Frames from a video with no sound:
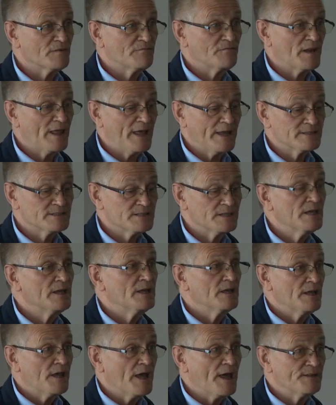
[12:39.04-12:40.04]
flat,
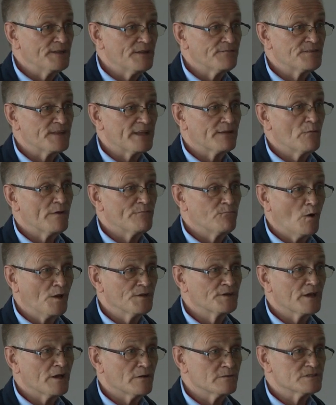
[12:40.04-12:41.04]
and if
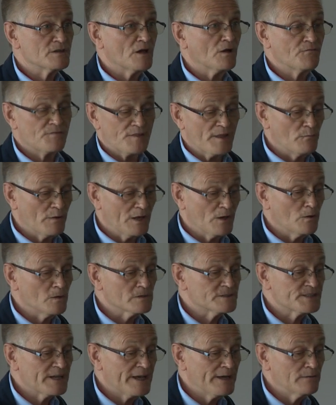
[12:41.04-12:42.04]
one goes off, they will all
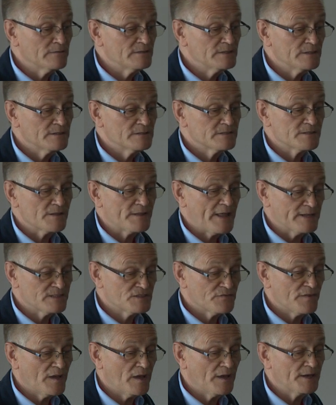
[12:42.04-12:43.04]
sound, so that's
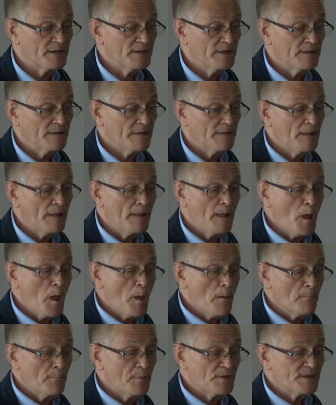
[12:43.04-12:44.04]
fine.
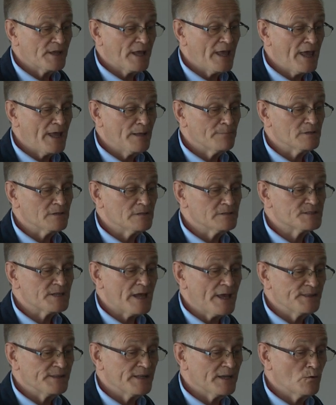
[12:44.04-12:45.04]
But the cables
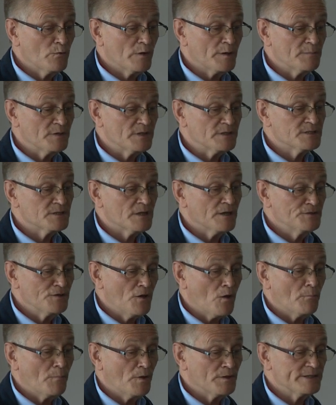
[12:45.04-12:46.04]
and the equipment are
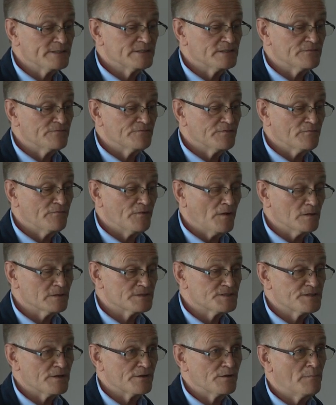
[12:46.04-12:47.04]
not monitored for
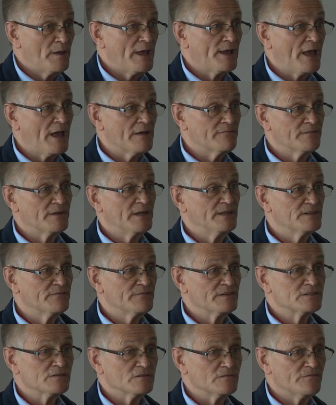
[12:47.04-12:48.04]
faults. So you may have
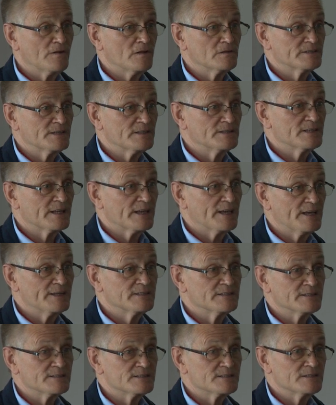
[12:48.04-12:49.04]
individual fault
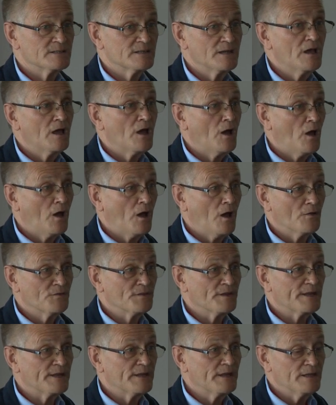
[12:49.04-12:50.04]
indicators on
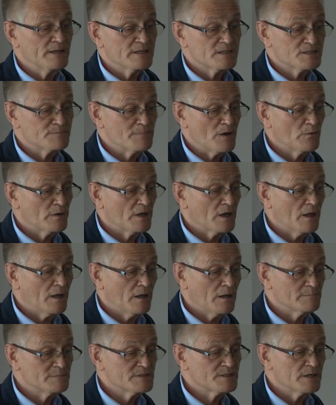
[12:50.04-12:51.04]
the smoke
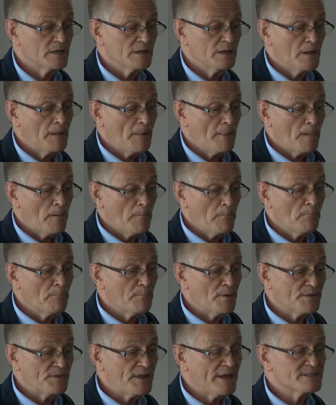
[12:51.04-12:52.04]
alarms,
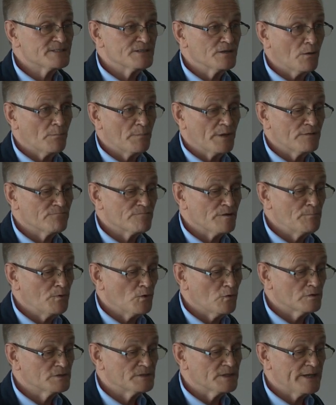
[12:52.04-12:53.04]
but that's not being
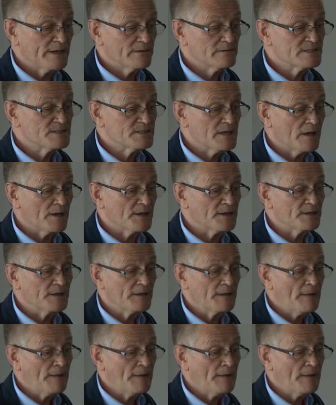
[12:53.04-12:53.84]
reported outside.